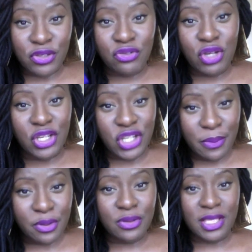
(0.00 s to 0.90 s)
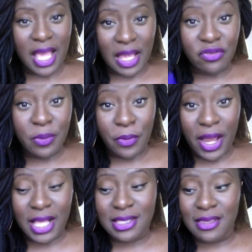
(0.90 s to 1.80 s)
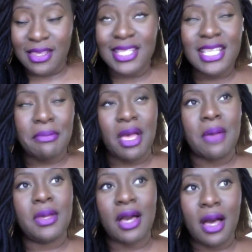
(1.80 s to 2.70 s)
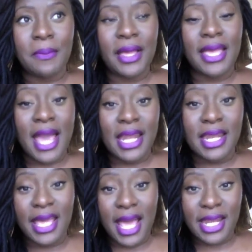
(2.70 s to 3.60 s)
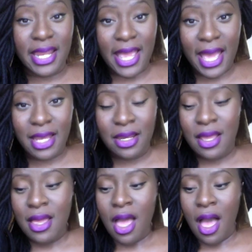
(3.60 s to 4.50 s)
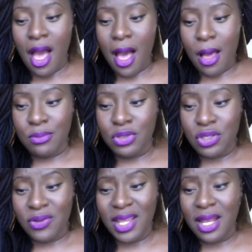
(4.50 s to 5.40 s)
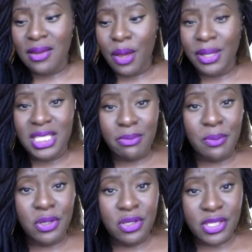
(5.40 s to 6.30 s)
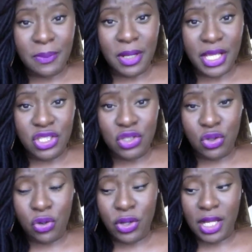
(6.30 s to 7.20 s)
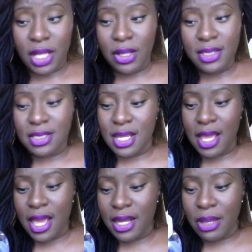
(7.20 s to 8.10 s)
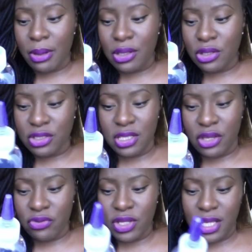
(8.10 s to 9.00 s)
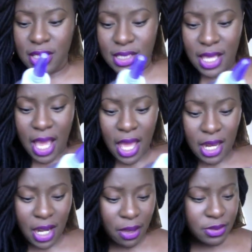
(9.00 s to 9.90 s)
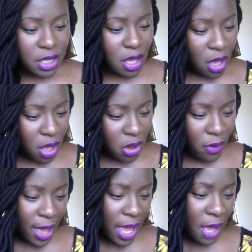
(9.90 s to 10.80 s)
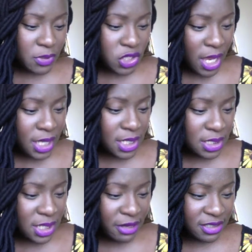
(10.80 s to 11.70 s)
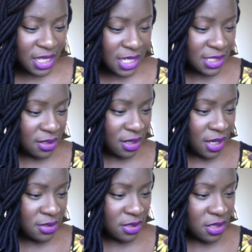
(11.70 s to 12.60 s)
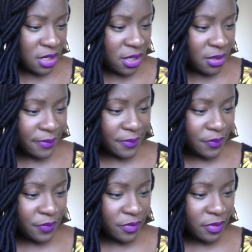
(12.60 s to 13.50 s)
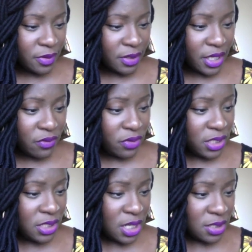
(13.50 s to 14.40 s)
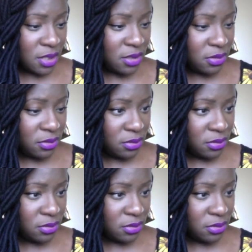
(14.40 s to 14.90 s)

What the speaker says: of dry shampoos again for braids, and this kept coming up again and again and again. So then I went to my beauty supply store and I looked at it, and I looked at the ingredients again, and I was like, oh, OMG, it doesn't have salicylic acid in it. Like, it really doesn't.